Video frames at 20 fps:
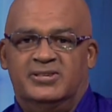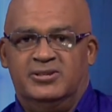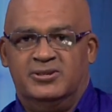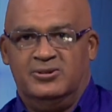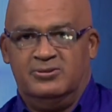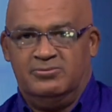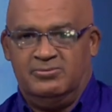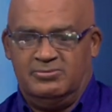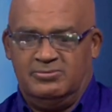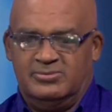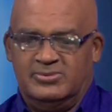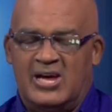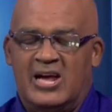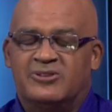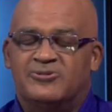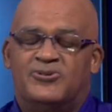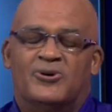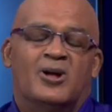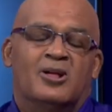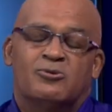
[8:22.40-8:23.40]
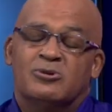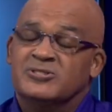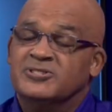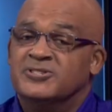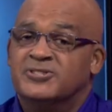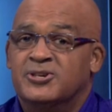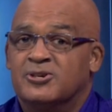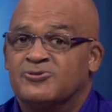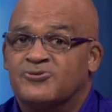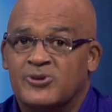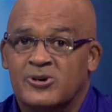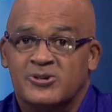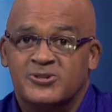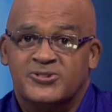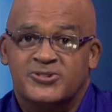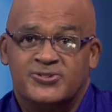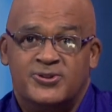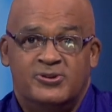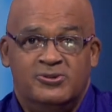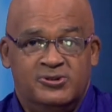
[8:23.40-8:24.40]
you know fall wasn't your
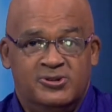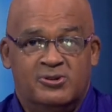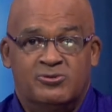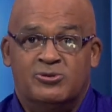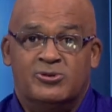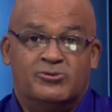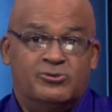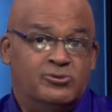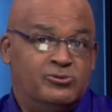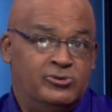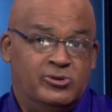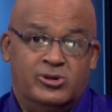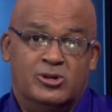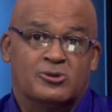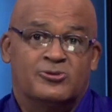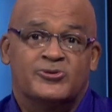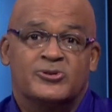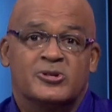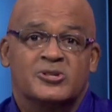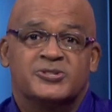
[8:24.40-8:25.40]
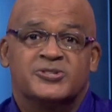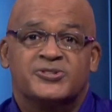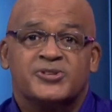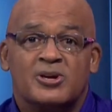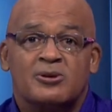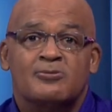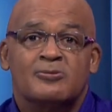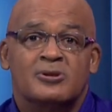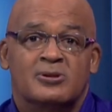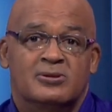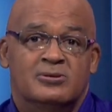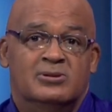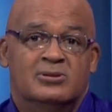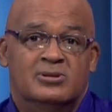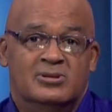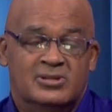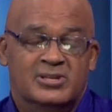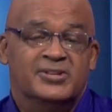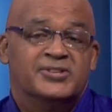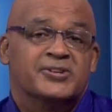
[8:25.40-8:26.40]
first your your first stumble,
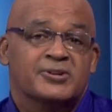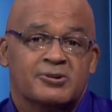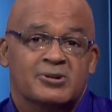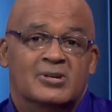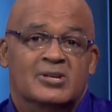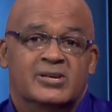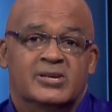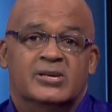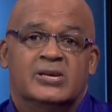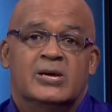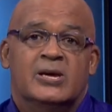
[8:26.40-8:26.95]
literally.